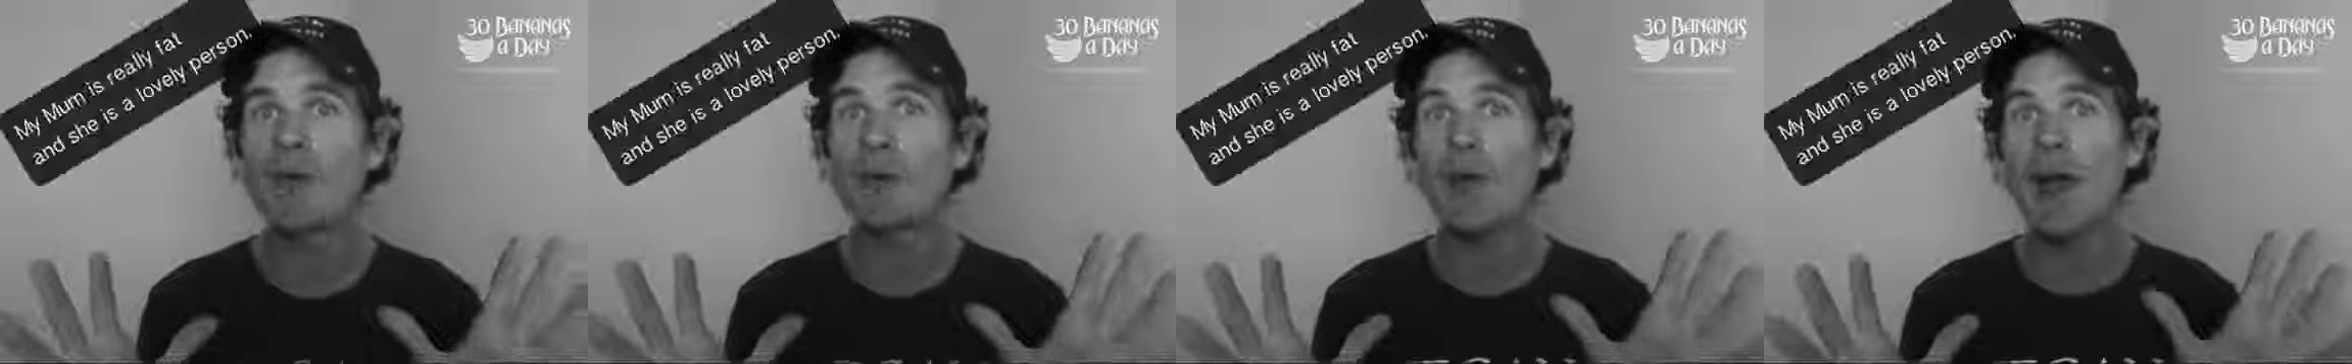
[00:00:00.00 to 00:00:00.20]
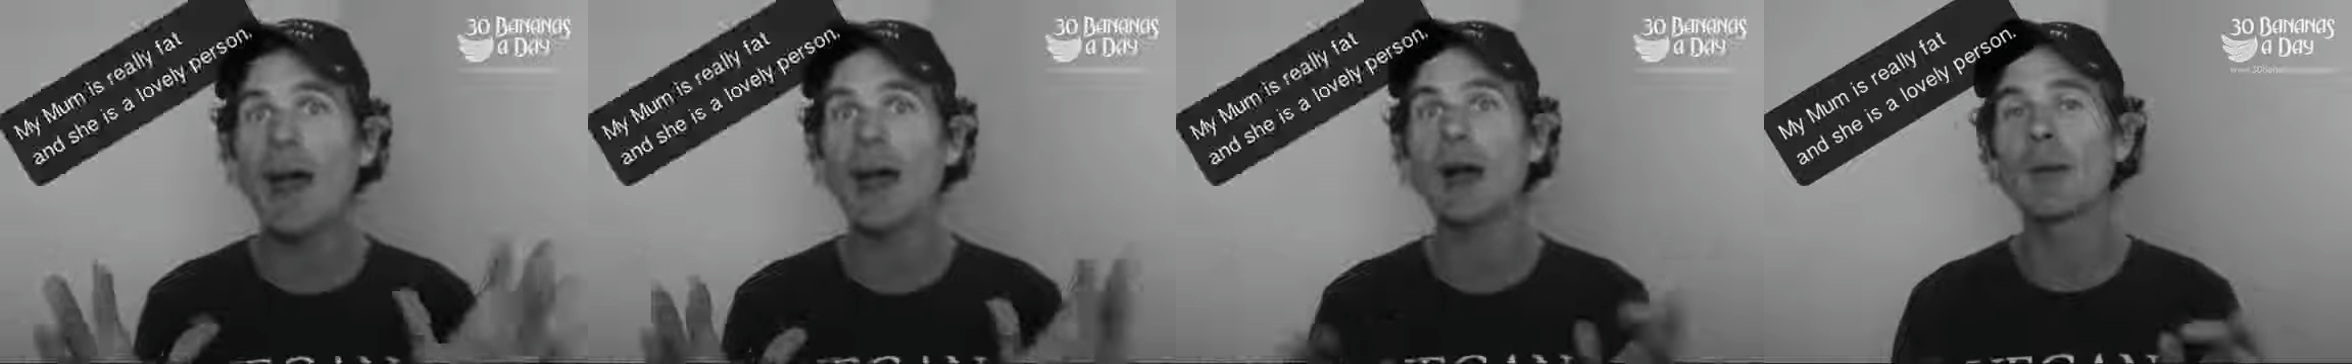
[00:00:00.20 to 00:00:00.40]

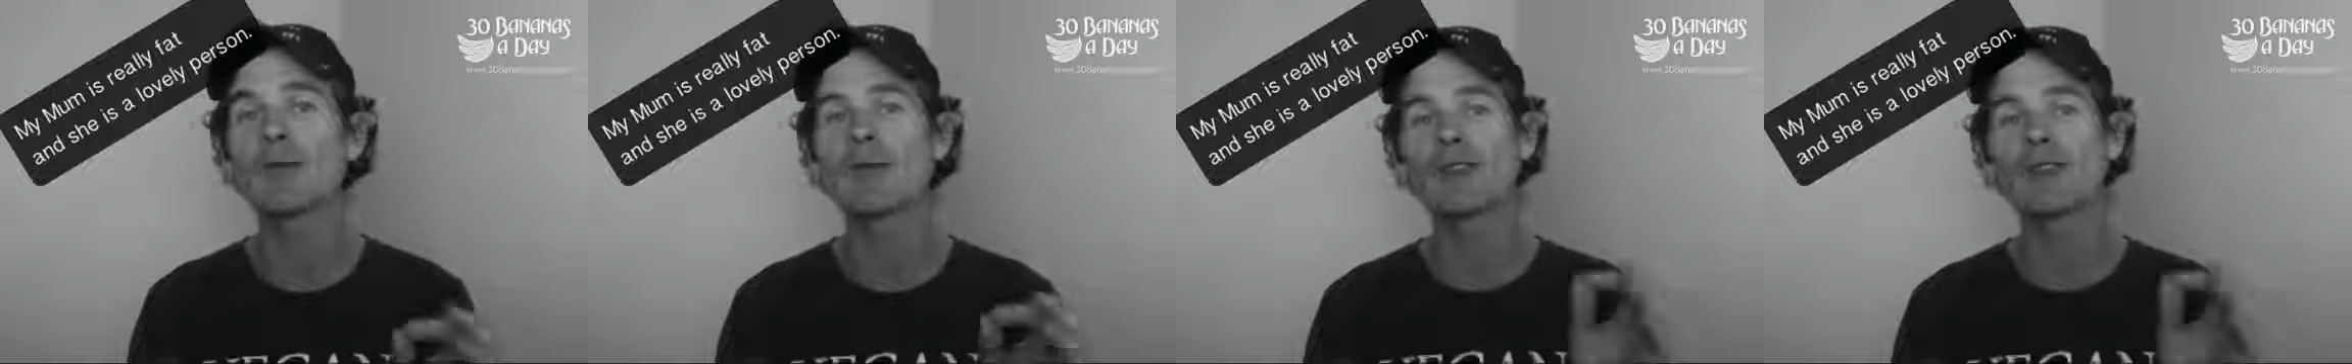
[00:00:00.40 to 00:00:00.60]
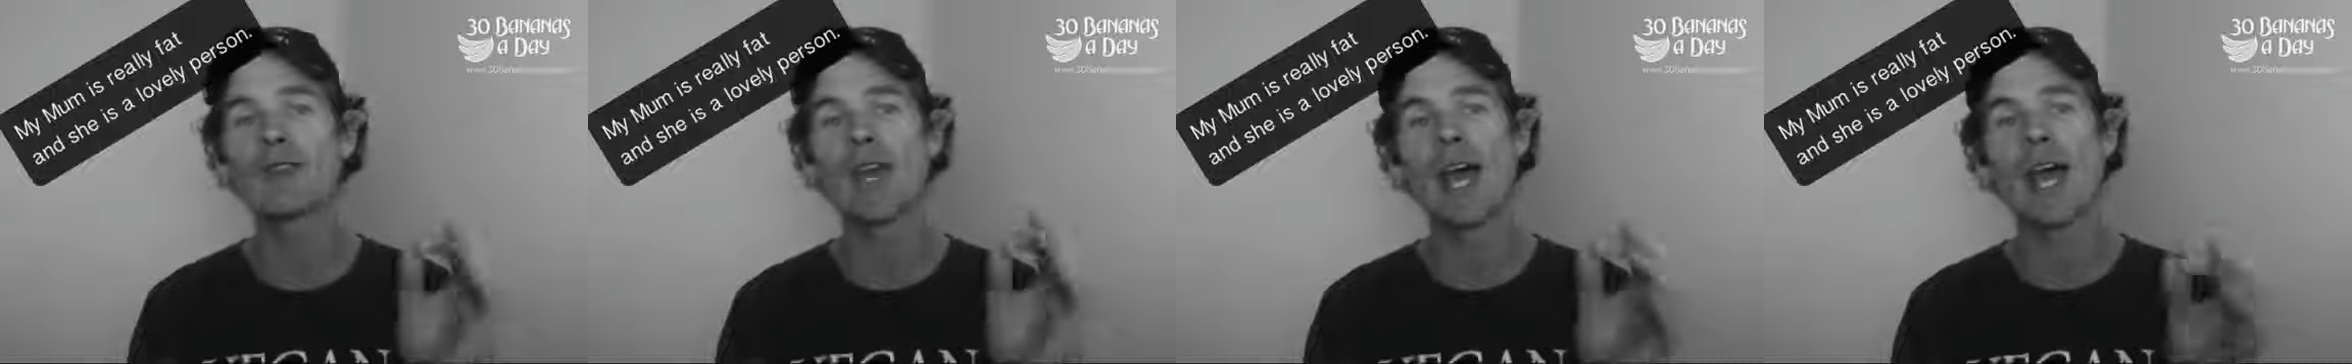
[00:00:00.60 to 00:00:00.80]
fat. I'm
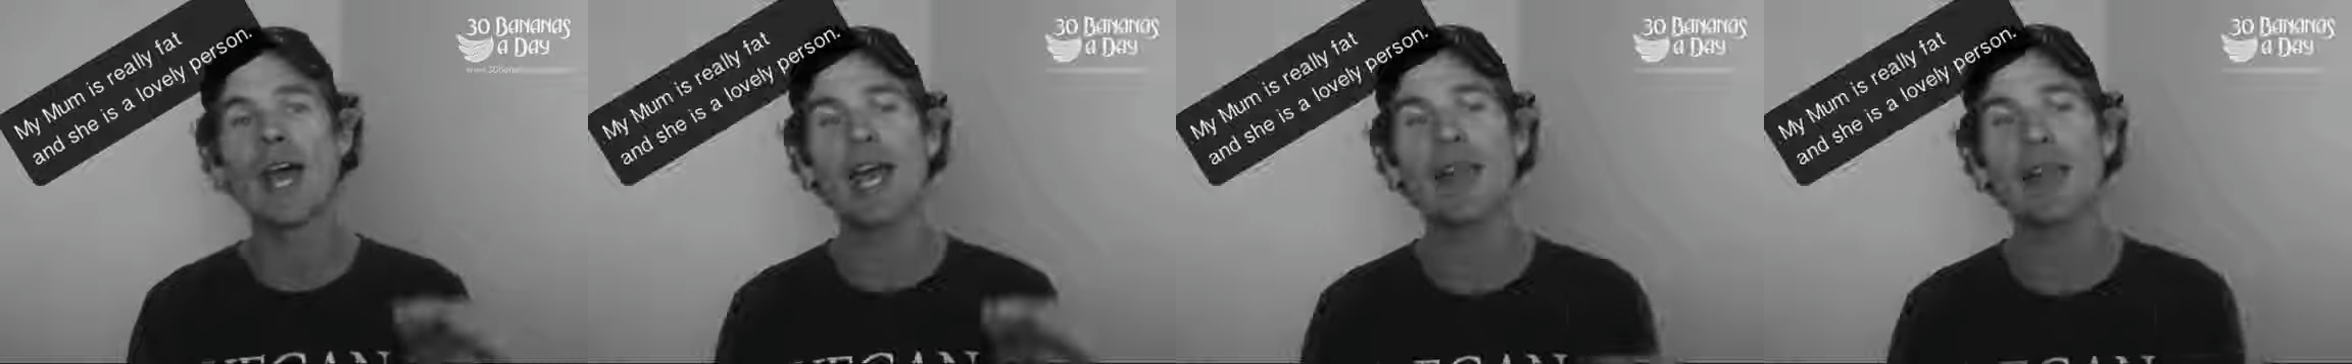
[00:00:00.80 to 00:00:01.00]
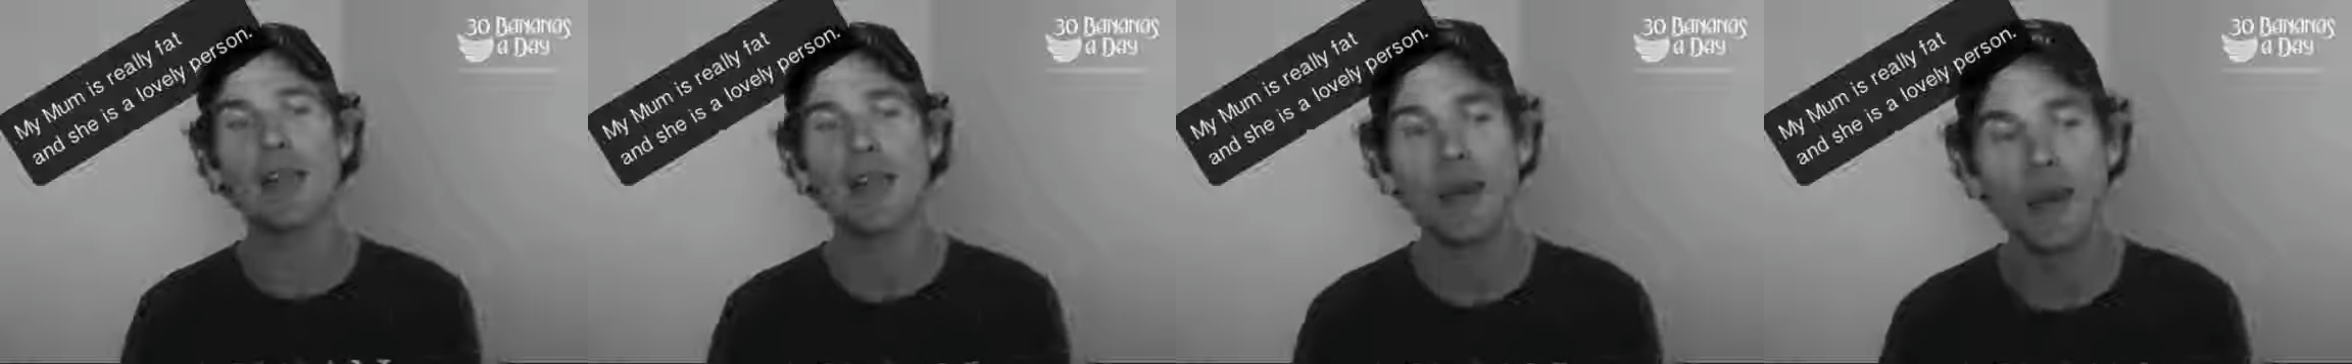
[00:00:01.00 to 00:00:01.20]
just
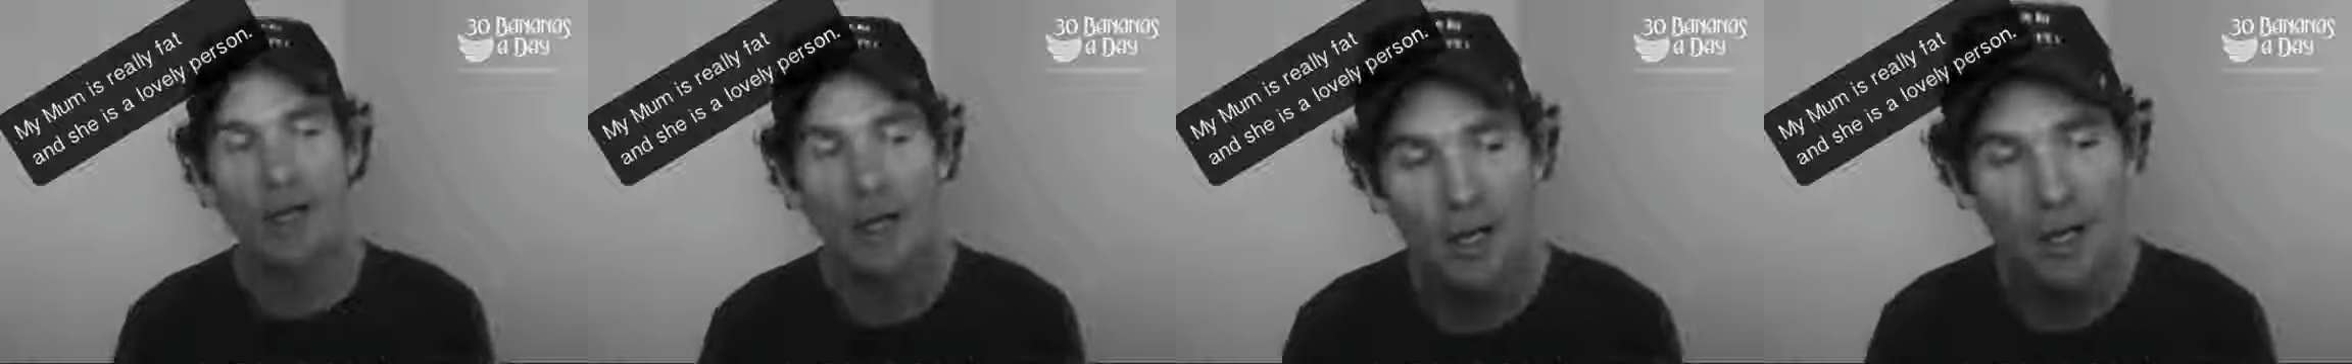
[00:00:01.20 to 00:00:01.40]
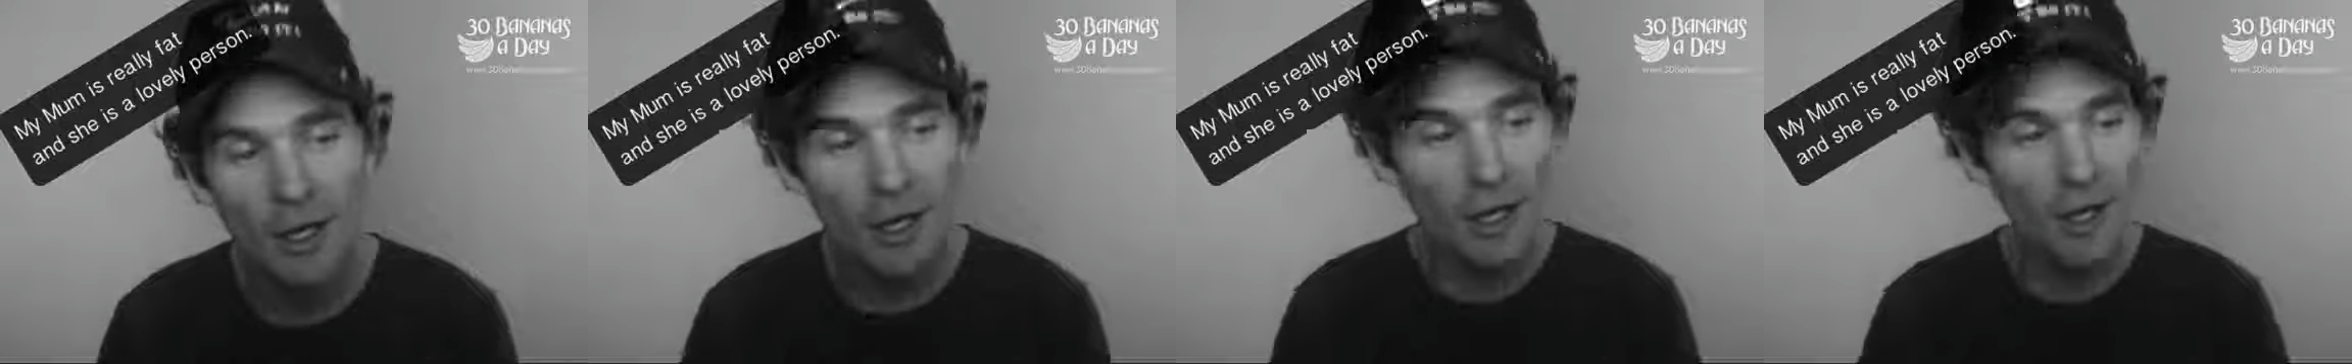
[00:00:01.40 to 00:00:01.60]
saying
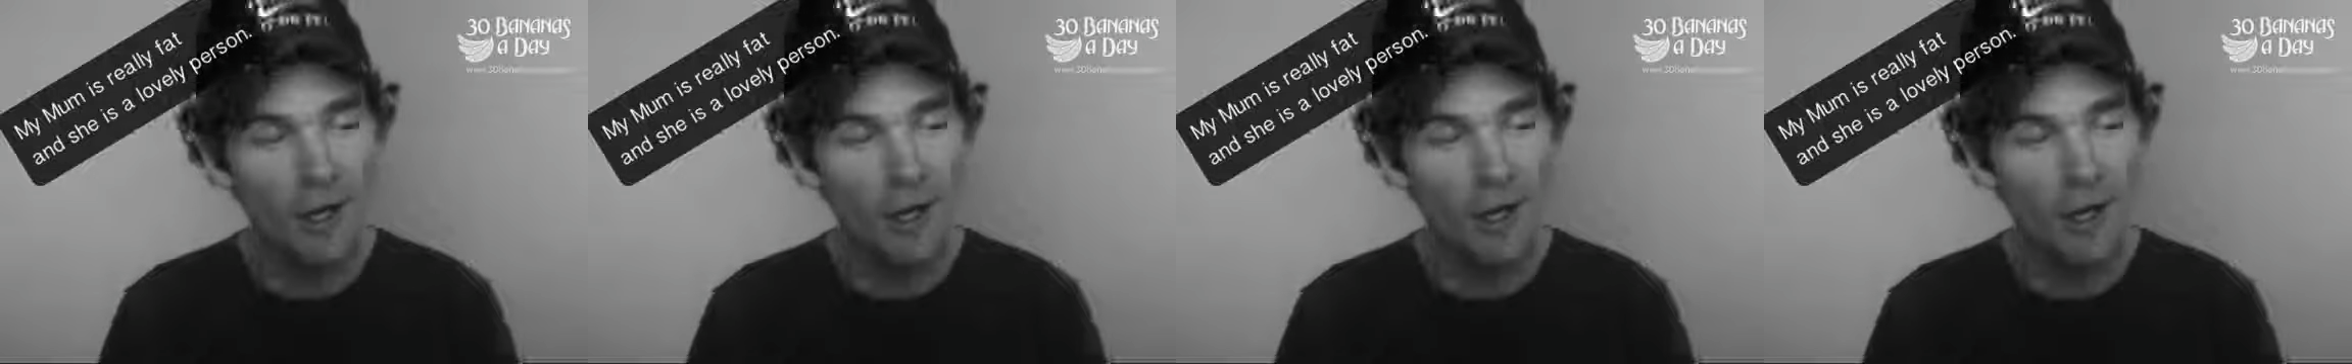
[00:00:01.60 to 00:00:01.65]
that